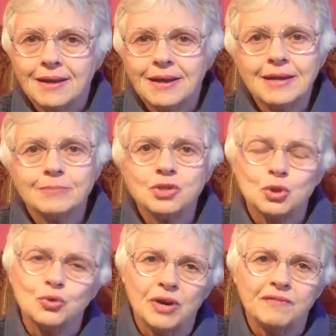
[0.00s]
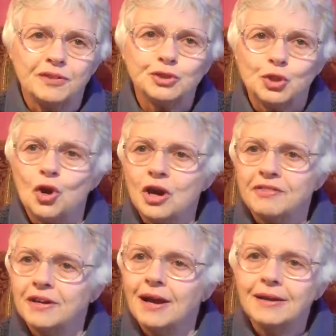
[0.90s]
I am so grateful to God
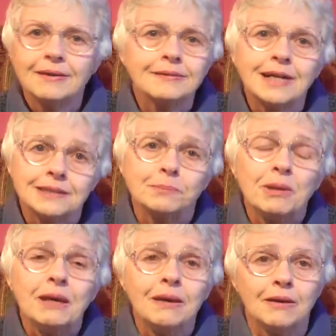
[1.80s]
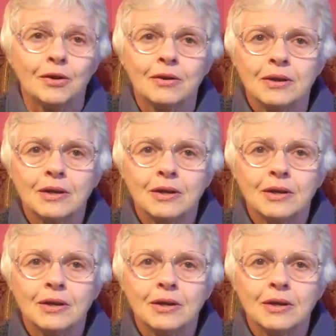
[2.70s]
that I got to be here.